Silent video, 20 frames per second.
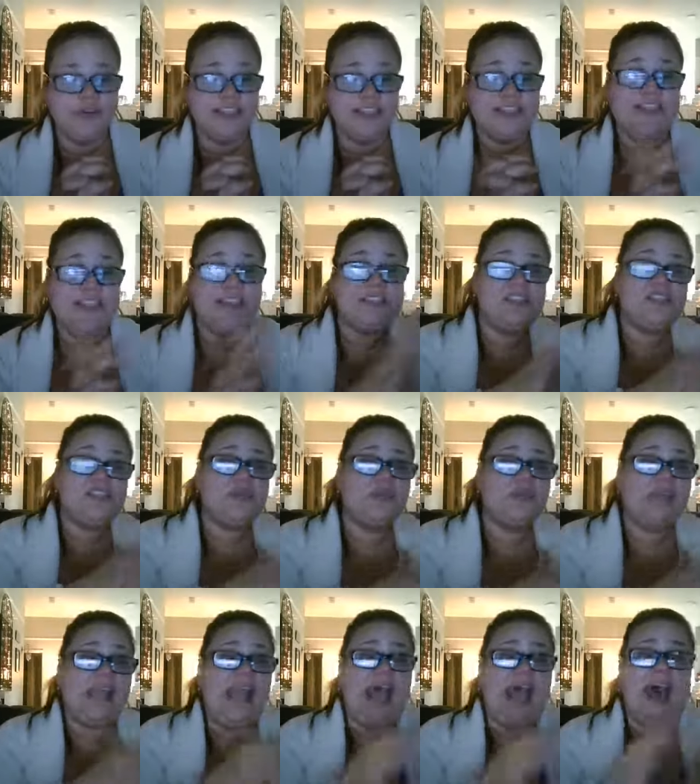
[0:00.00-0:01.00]
See, this is
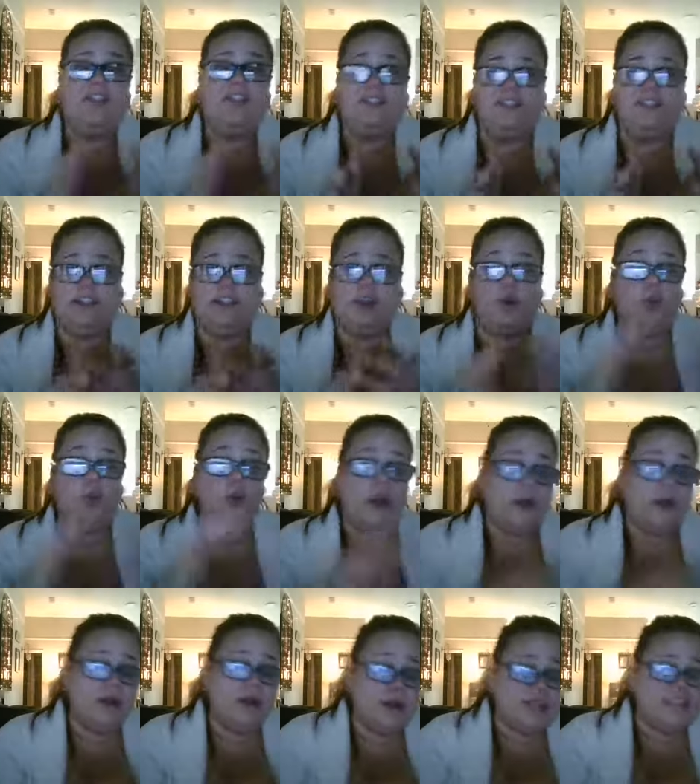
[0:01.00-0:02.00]
only half of it.
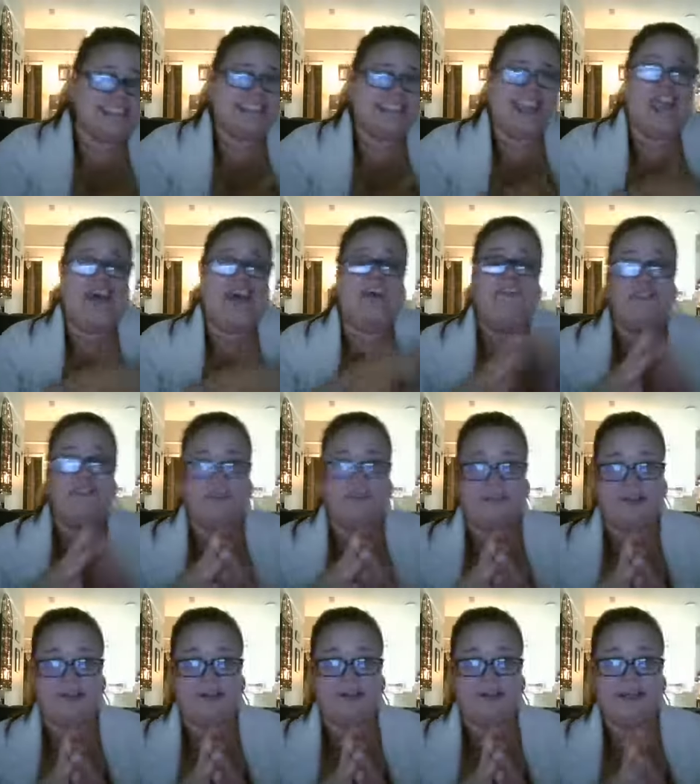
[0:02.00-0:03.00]
Awareness is half of
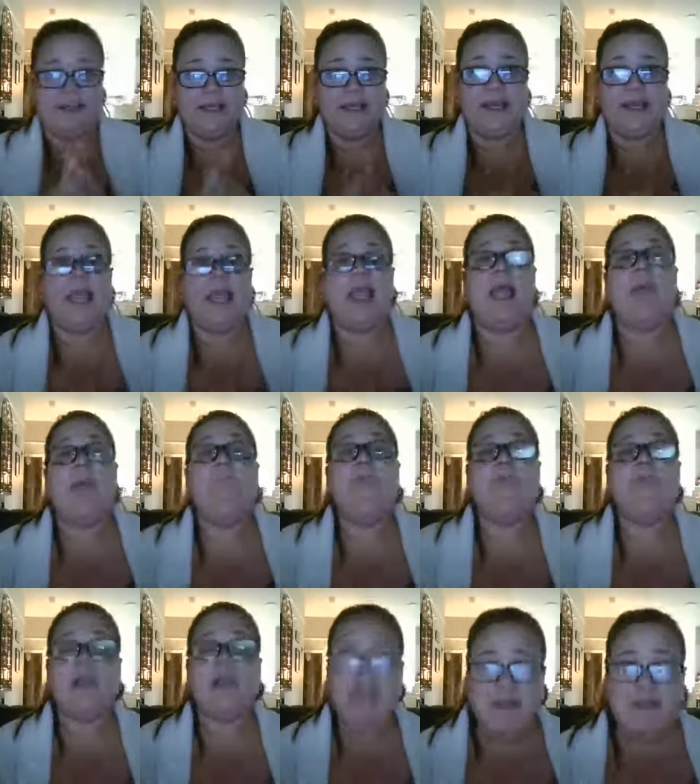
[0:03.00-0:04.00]
it.
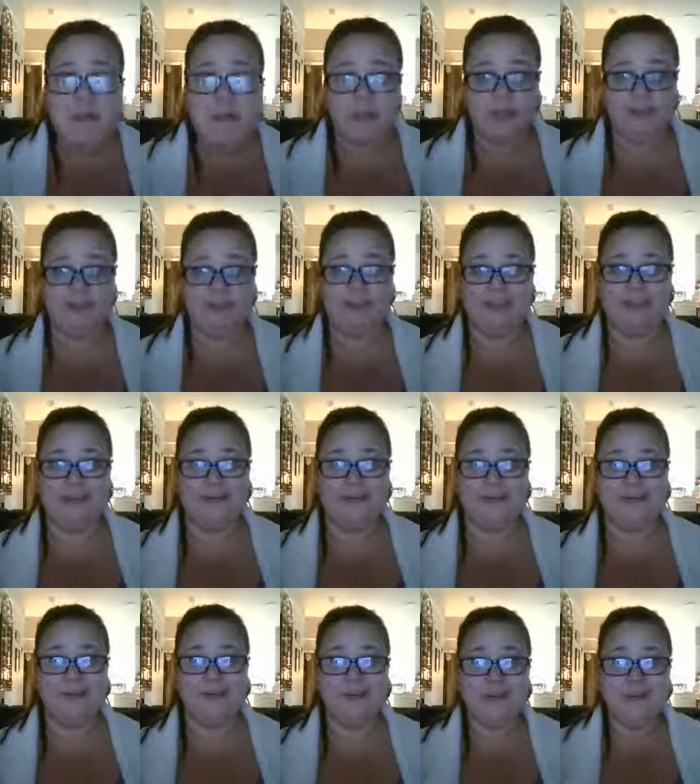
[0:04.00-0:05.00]
Playing with it,
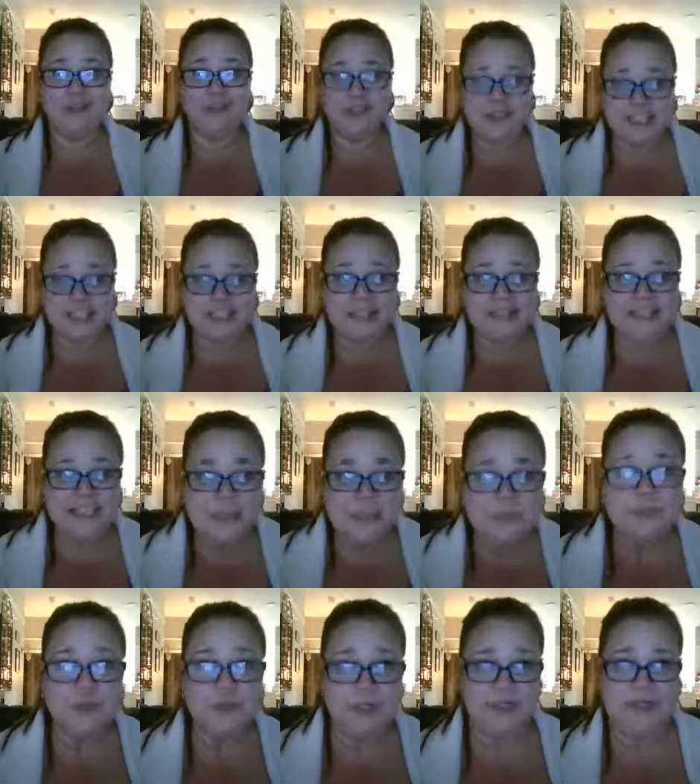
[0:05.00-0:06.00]

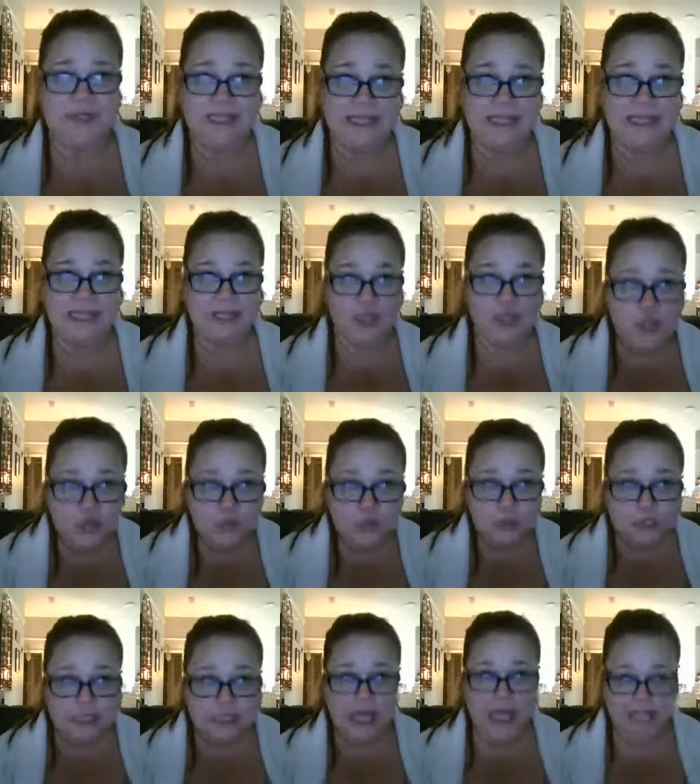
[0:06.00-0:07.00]
deliberately
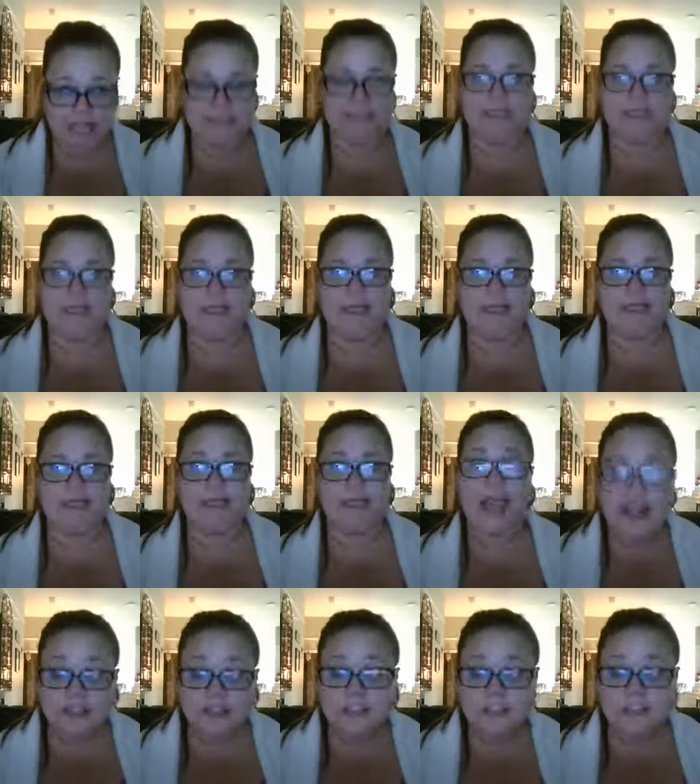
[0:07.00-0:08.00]
utilizing it.
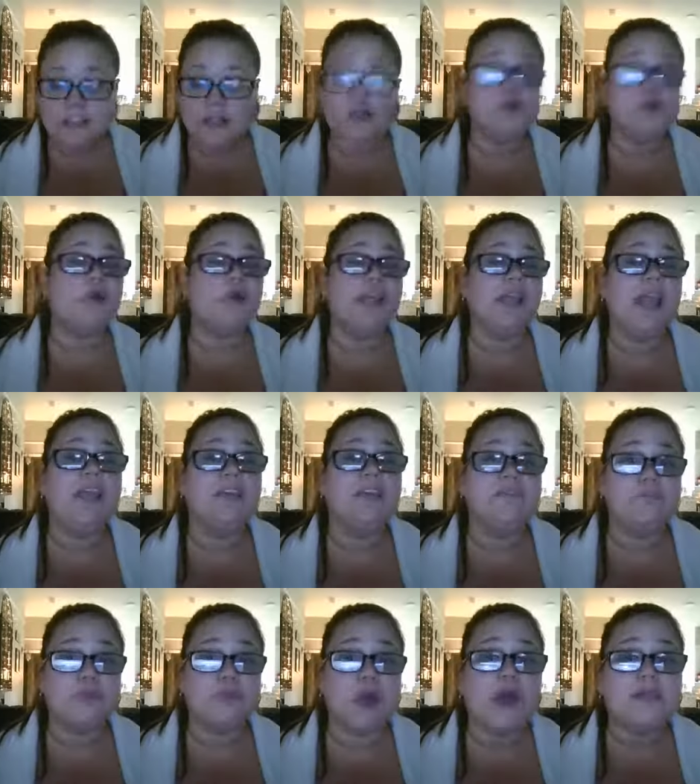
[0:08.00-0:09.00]
That's the
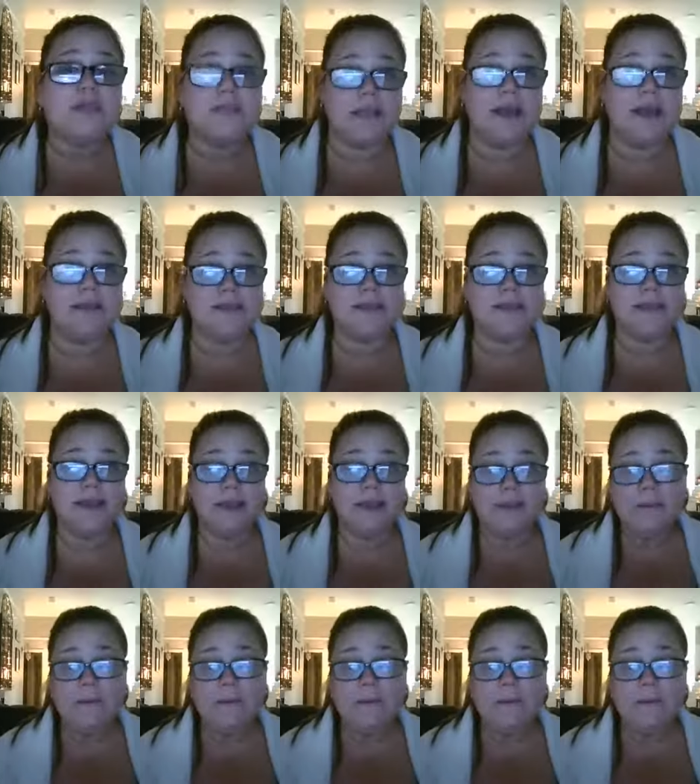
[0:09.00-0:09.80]
creative process.